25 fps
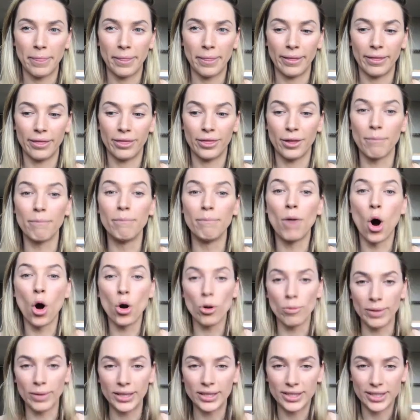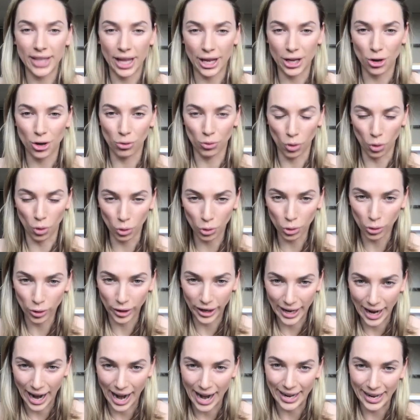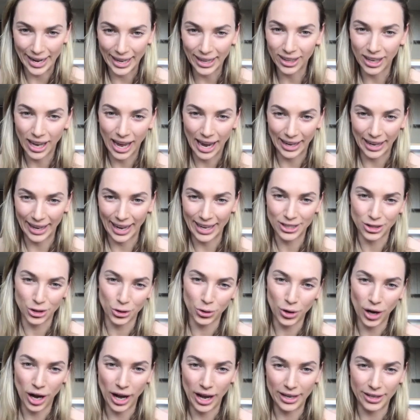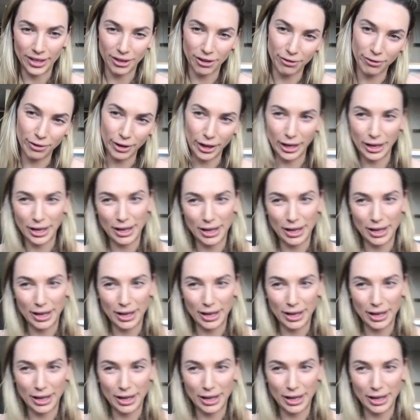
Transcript: the moments that you're all creating, like as you kind of